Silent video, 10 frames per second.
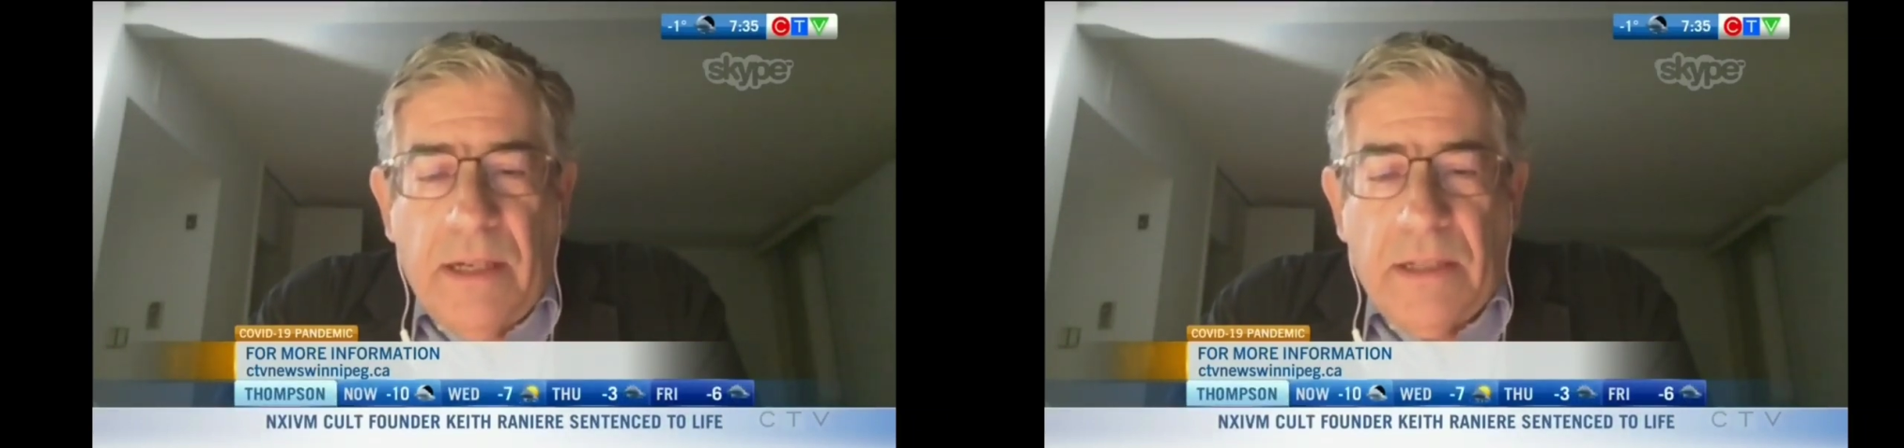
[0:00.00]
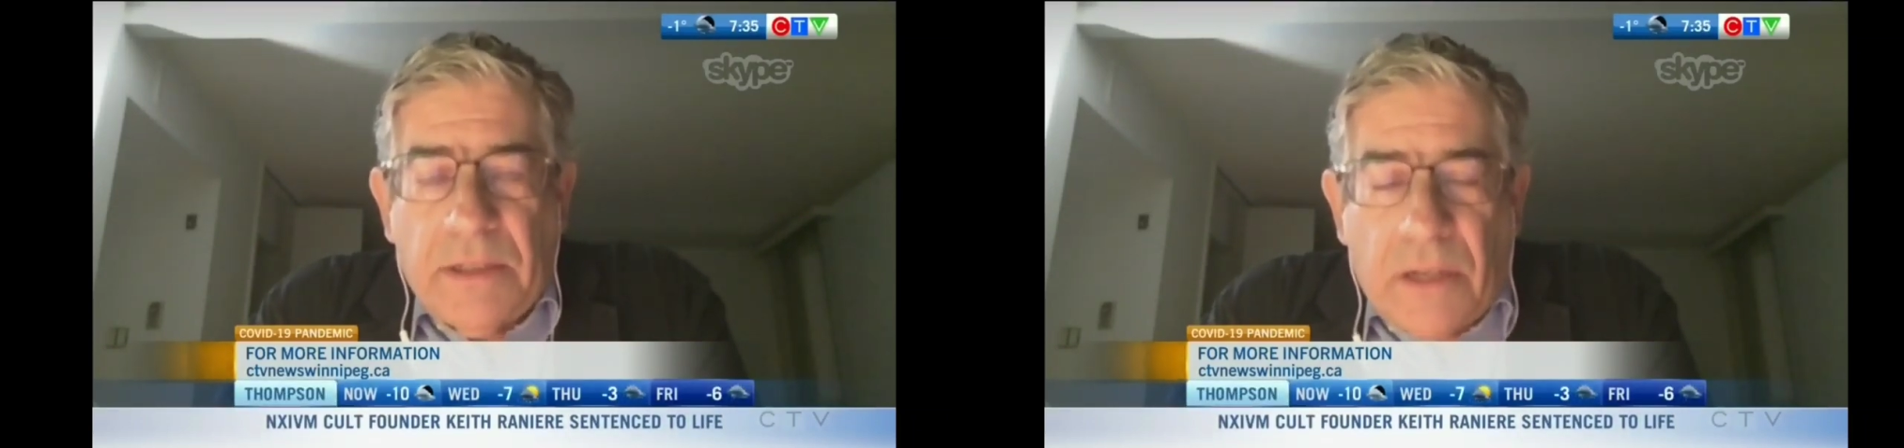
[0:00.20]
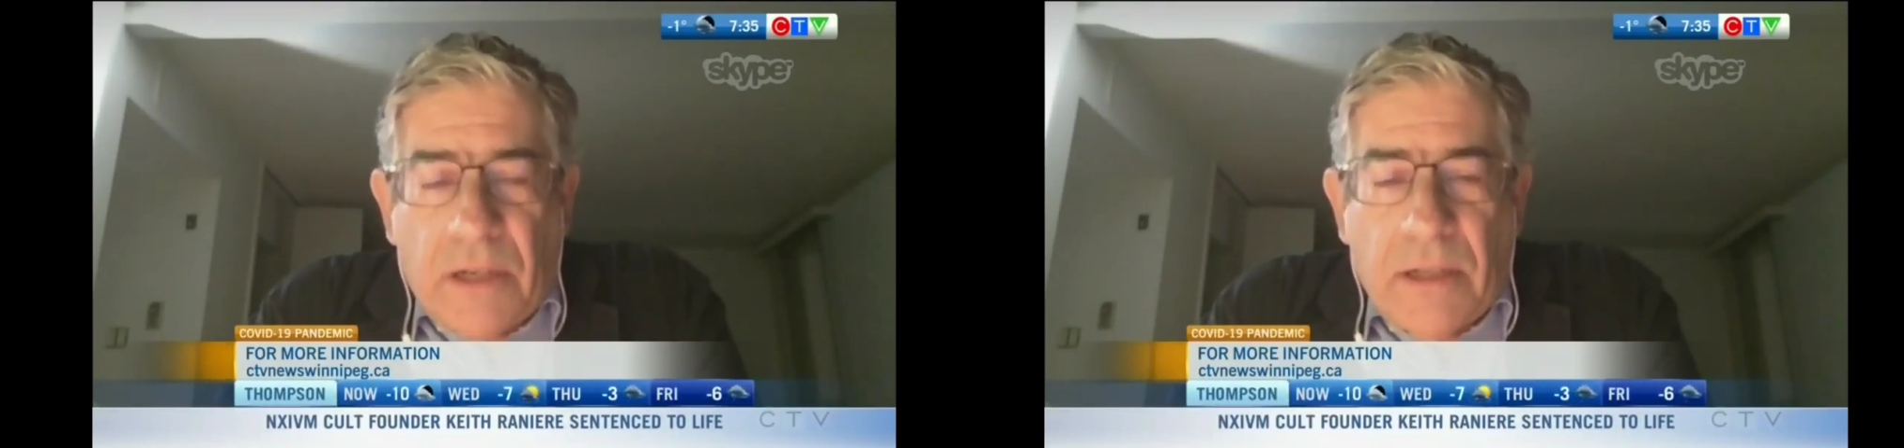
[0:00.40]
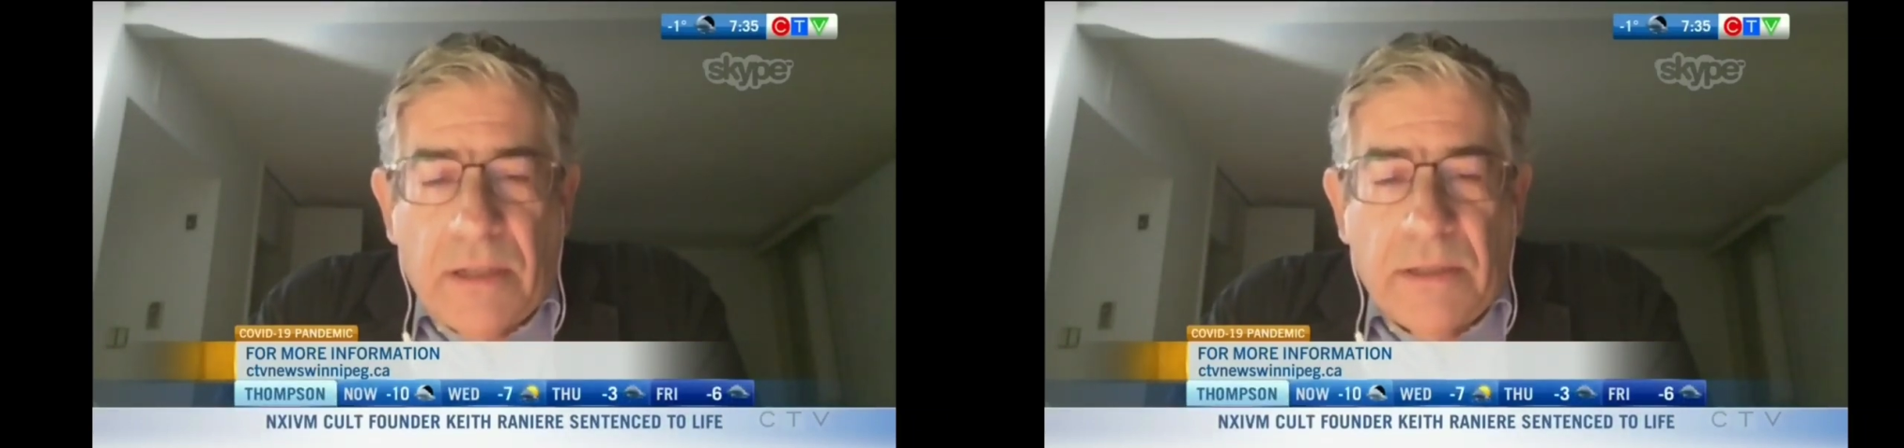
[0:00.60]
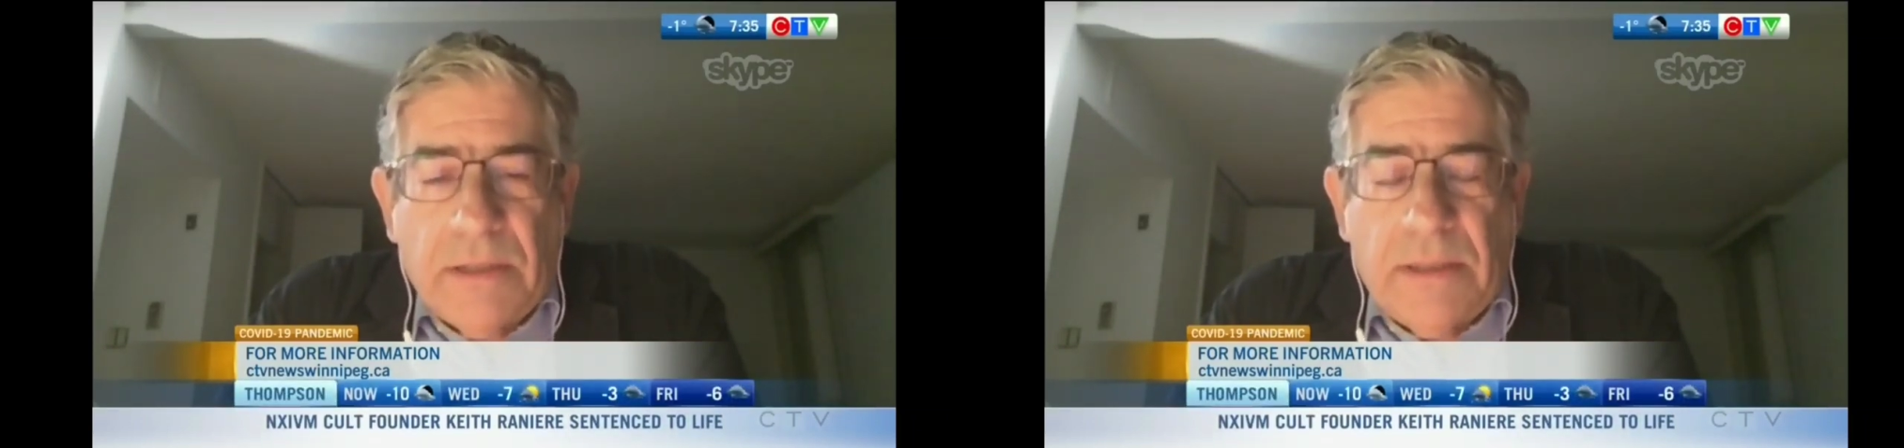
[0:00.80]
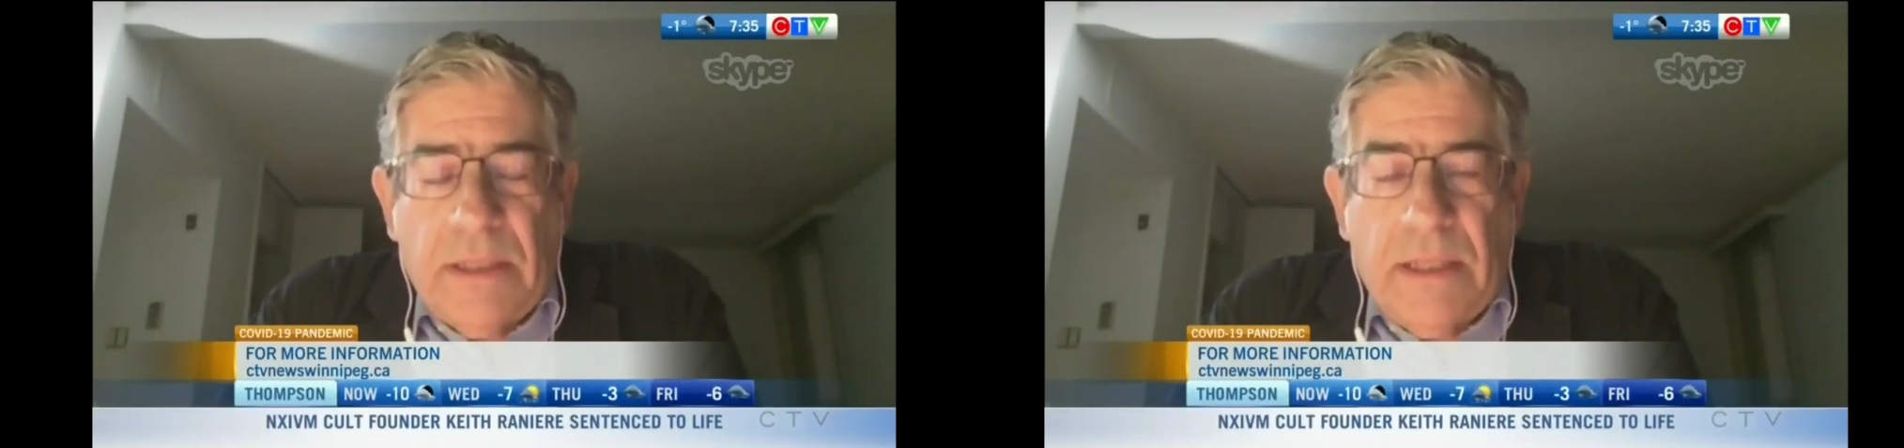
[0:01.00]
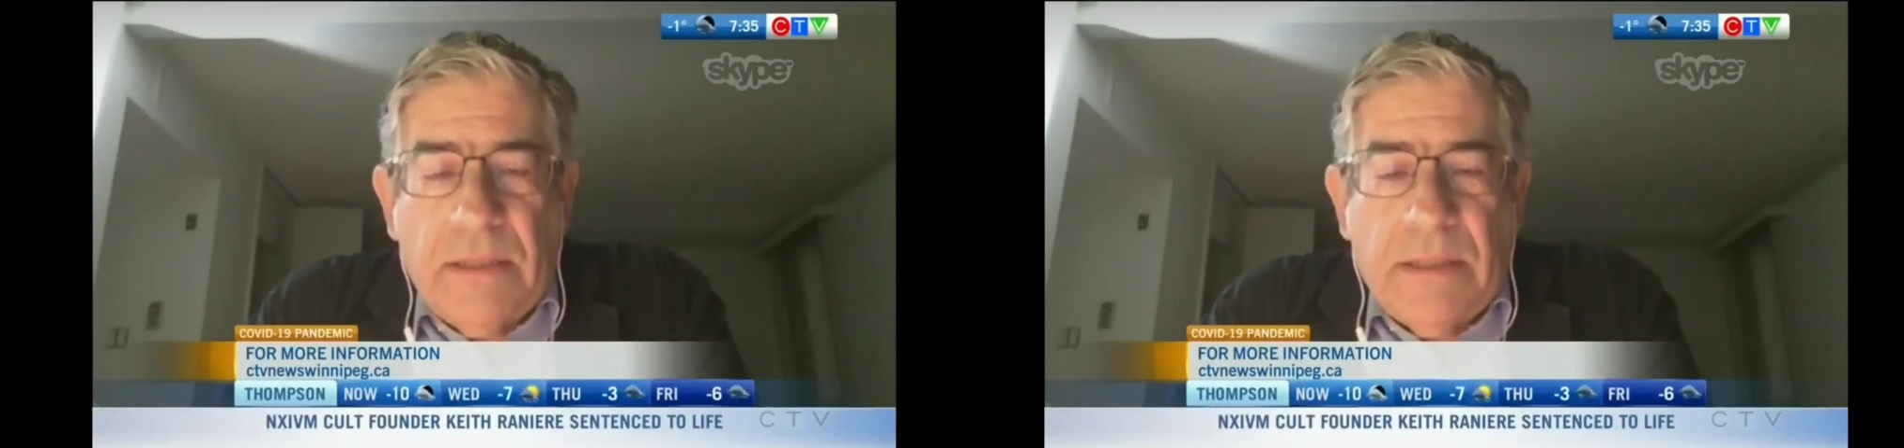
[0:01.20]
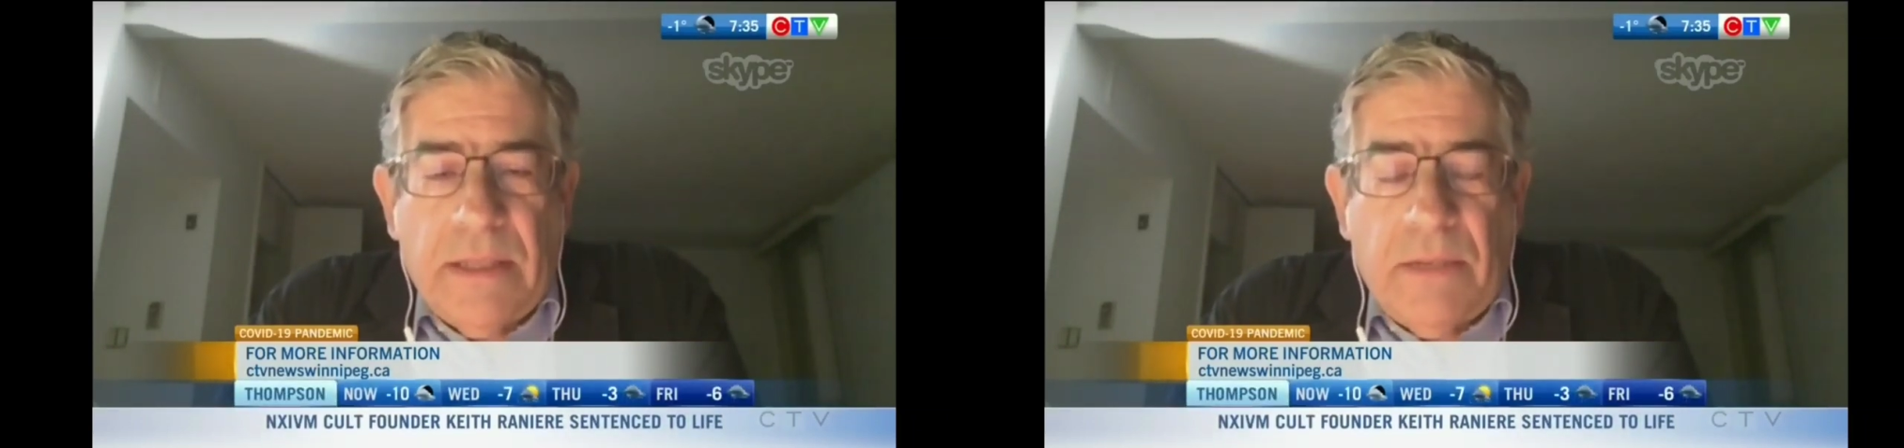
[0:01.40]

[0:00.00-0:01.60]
SARS and at